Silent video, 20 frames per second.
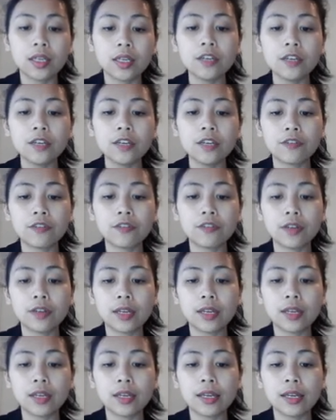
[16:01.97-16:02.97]
if
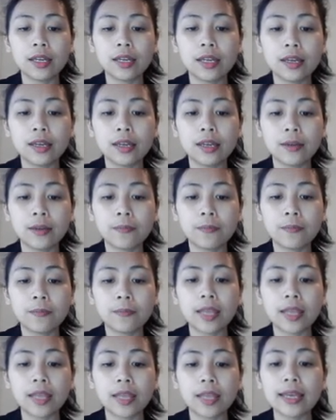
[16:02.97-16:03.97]

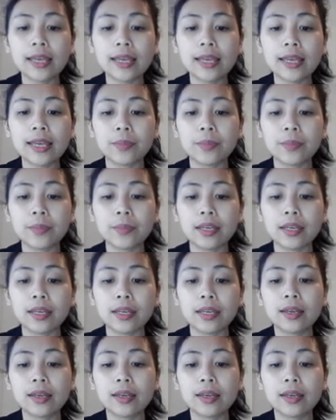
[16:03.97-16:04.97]
A and
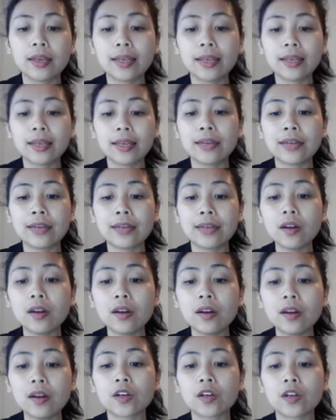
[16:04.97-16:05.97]
B
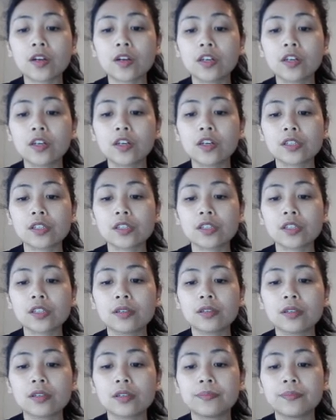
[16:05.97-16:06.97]
cannot occur
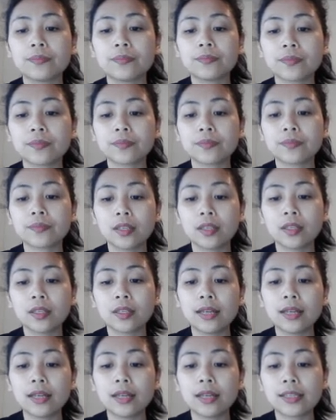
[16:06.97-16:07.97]

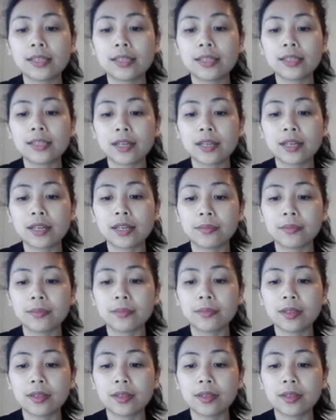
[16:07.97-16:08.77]
at the same time.